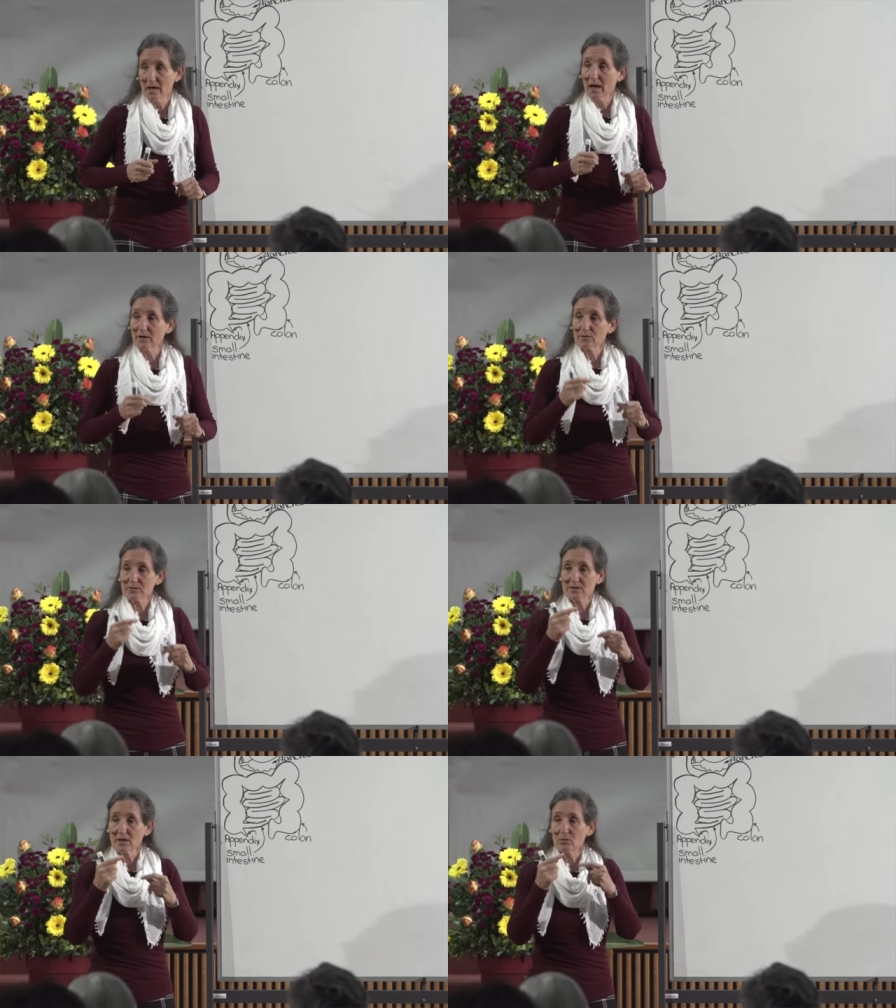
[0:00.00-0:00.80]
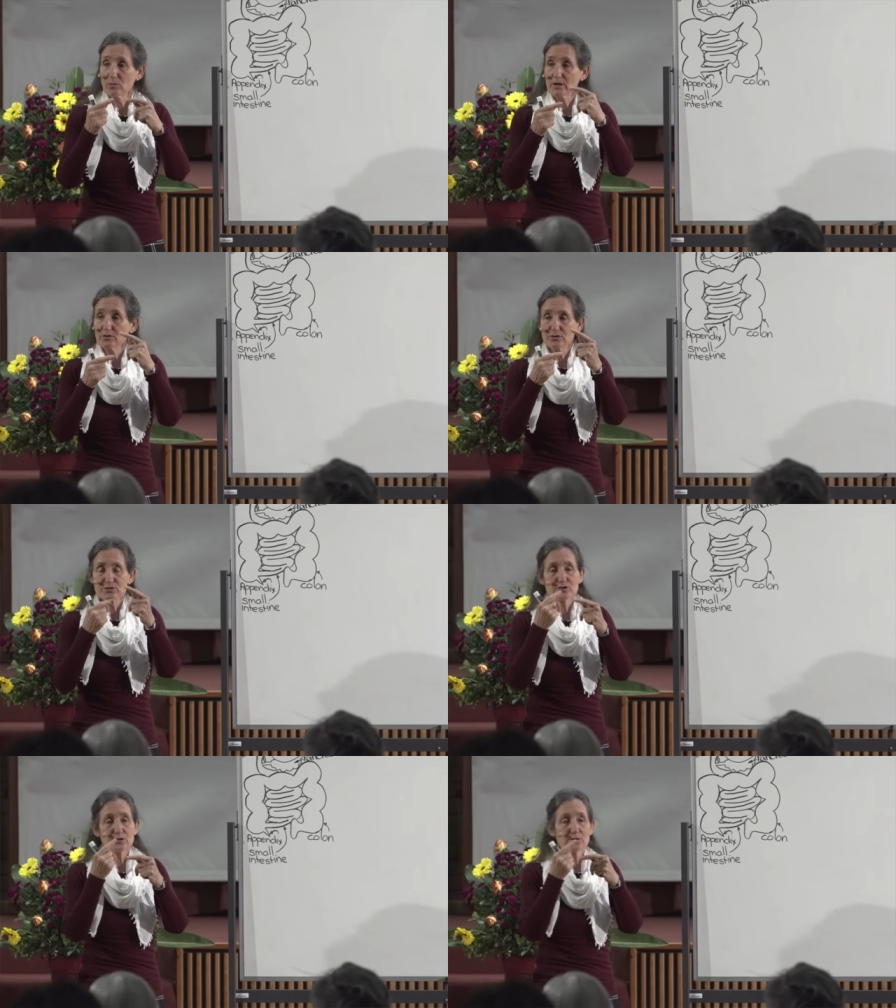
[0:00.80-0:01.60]
And also, when you
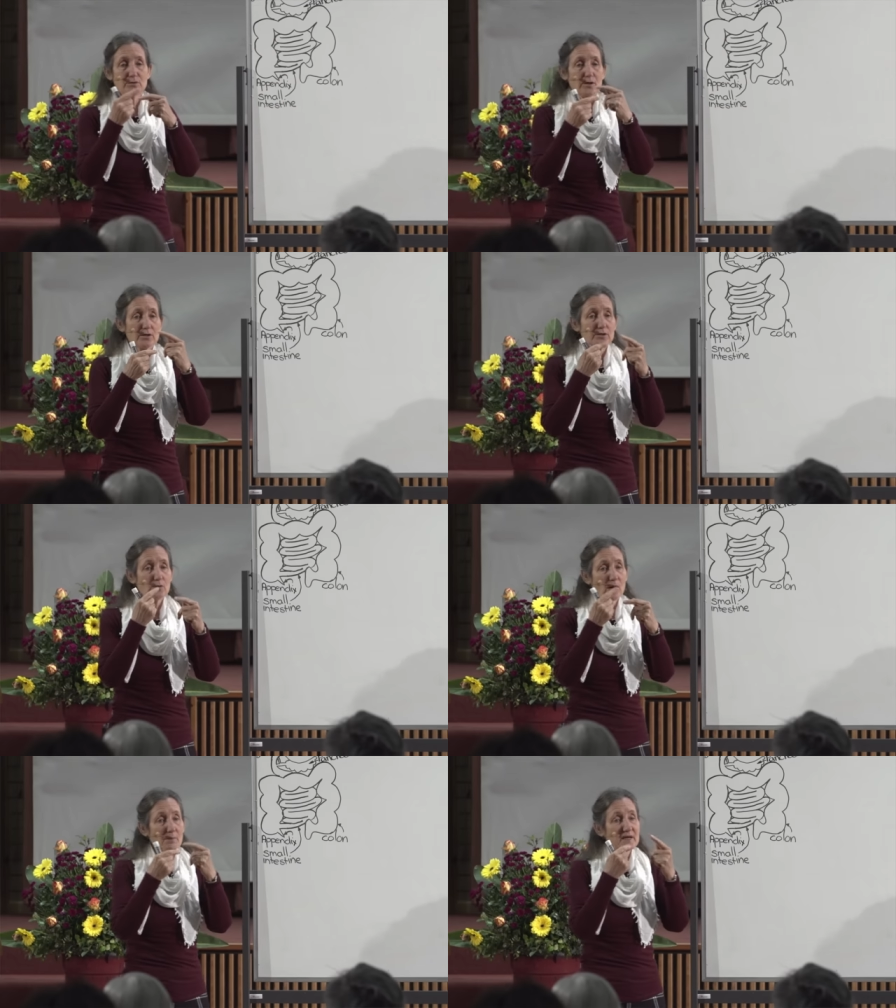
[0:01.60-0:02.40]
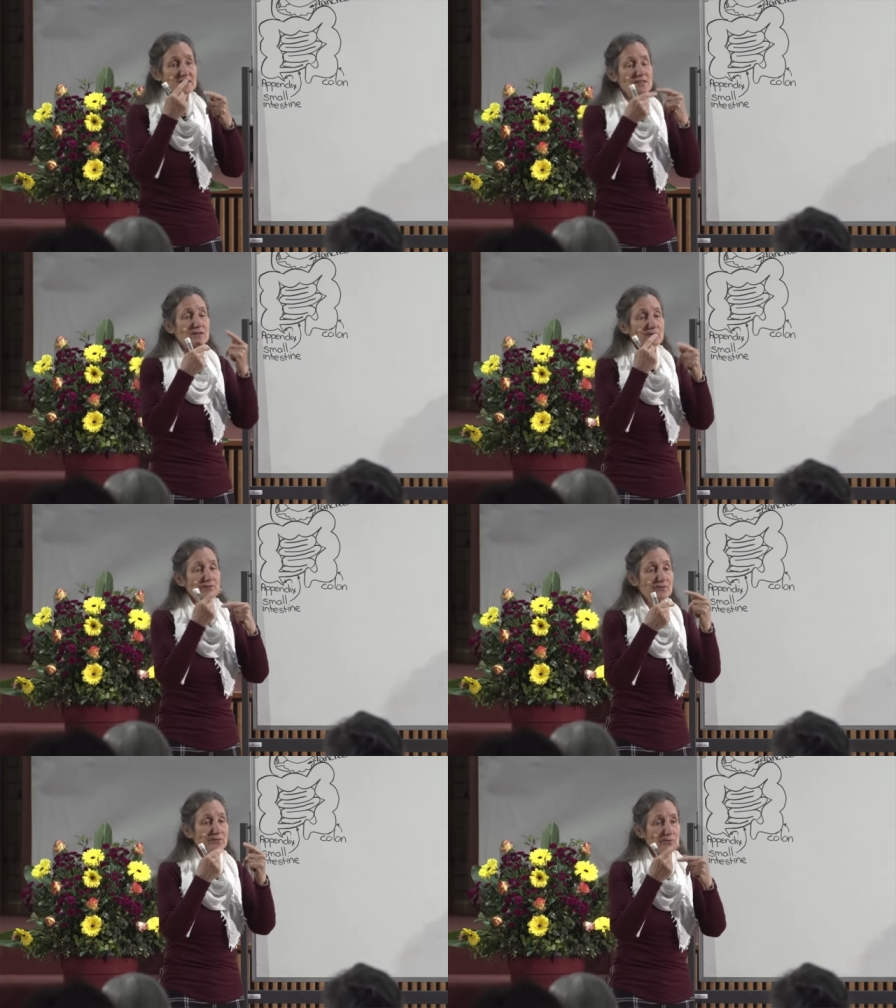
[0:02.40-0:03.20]
chew, you are mixing the
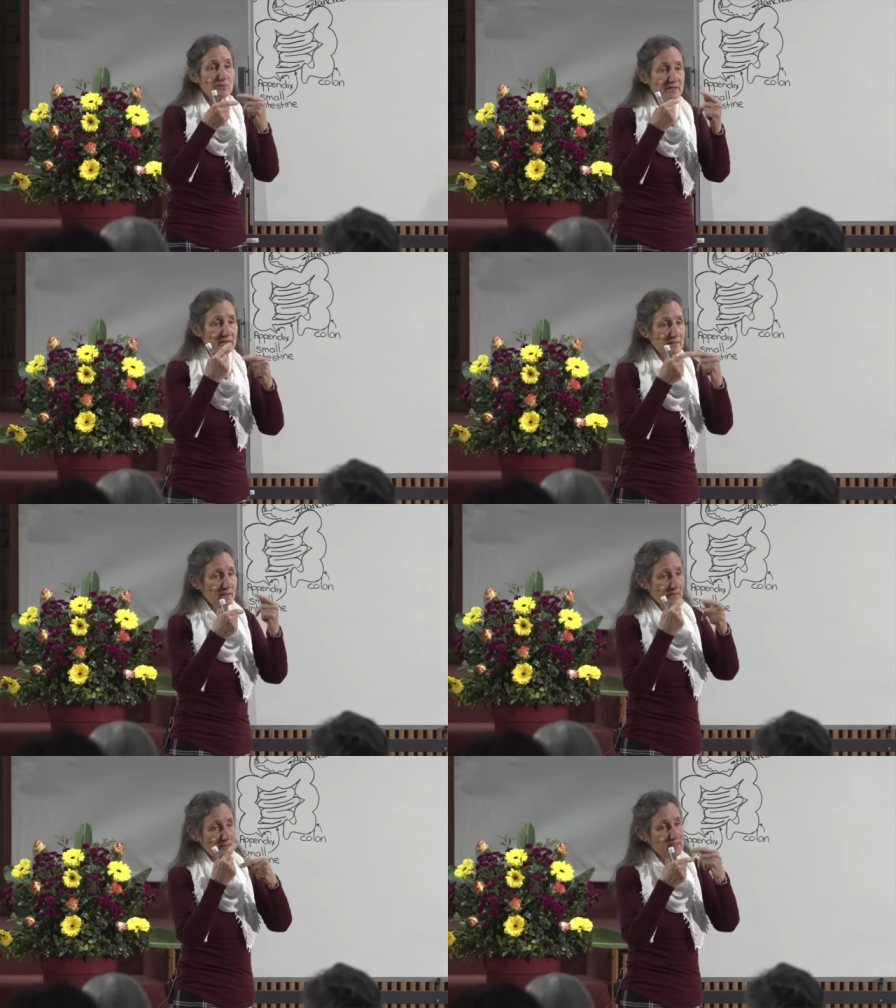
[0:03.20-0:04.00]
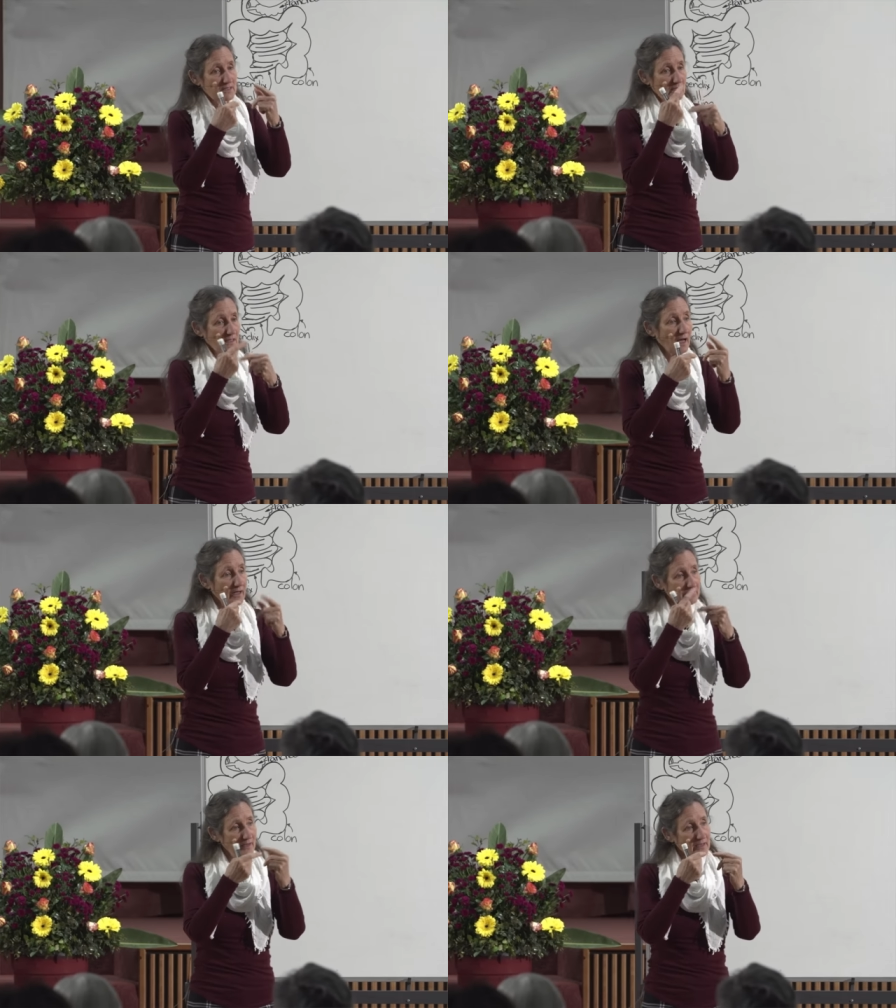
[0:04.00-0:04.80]
food with
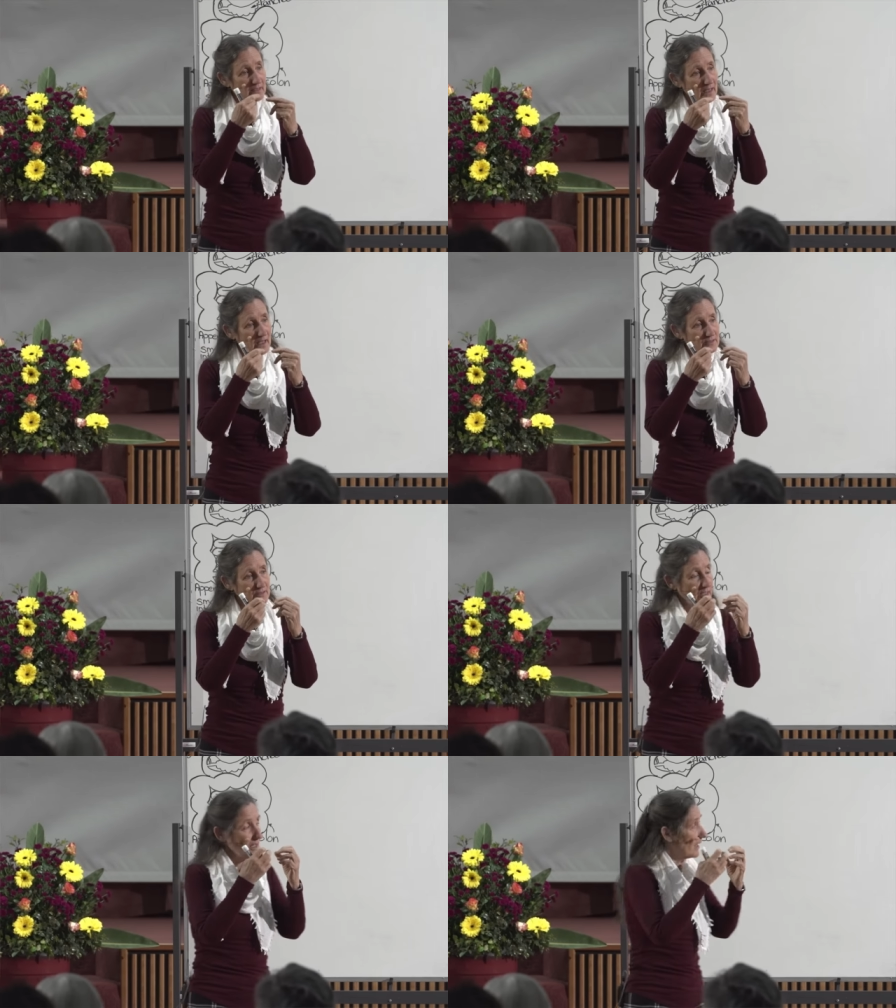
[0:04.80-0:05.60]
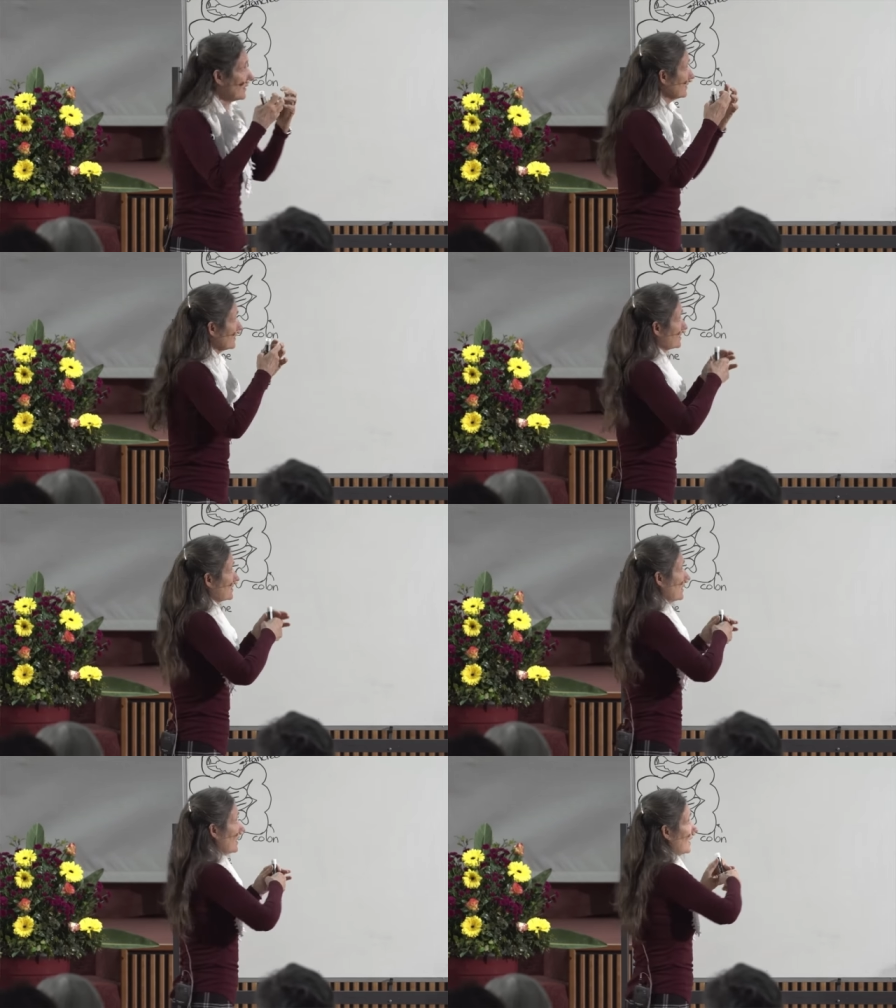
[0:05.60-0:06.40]
saliva, and, and in the
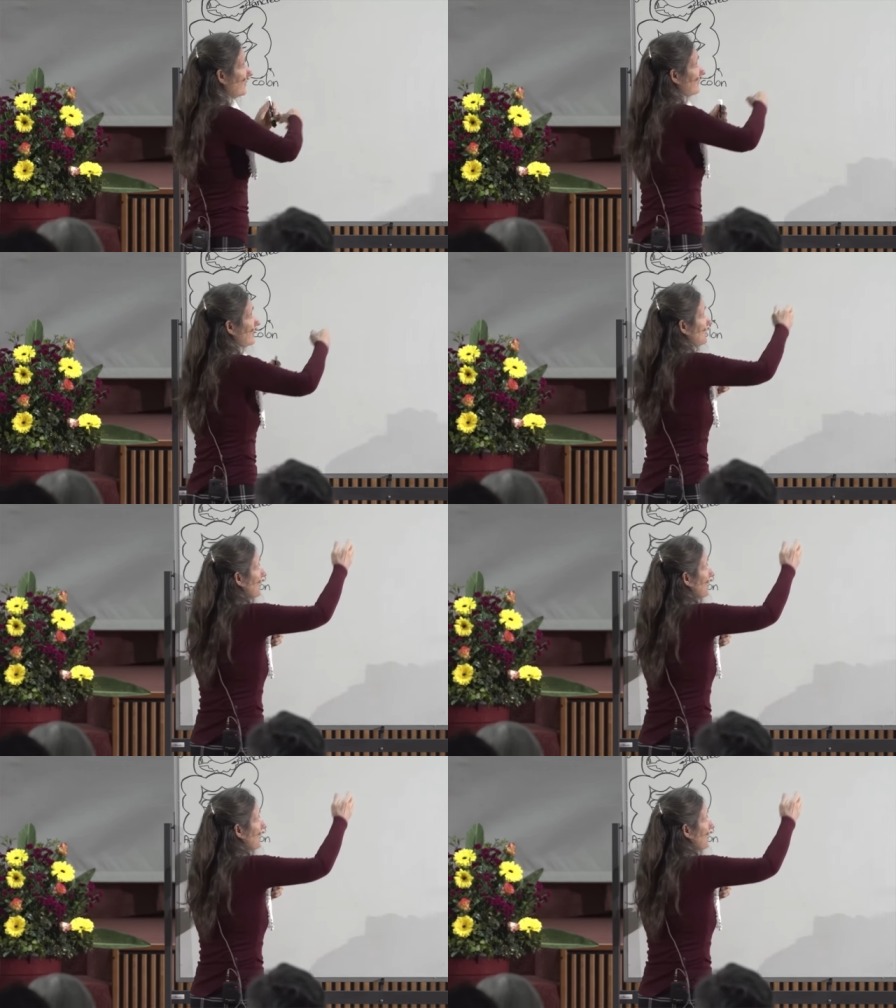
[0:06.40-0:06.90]
saliva